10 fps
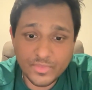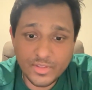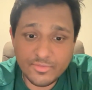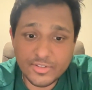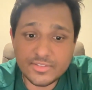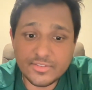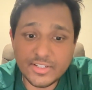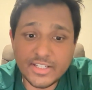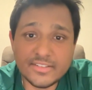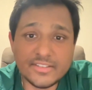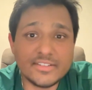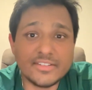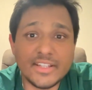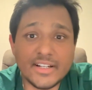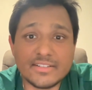the first
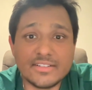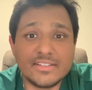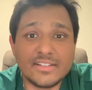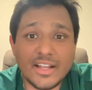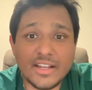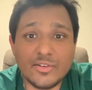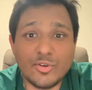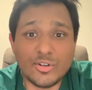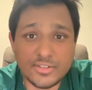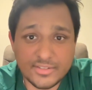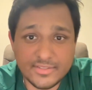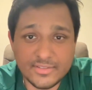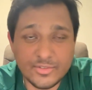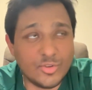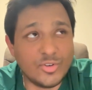realization that I got,
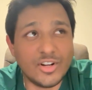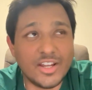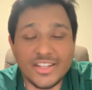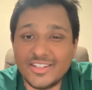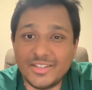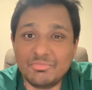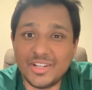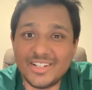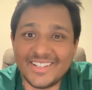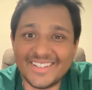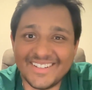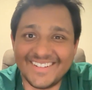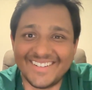or I keep getting,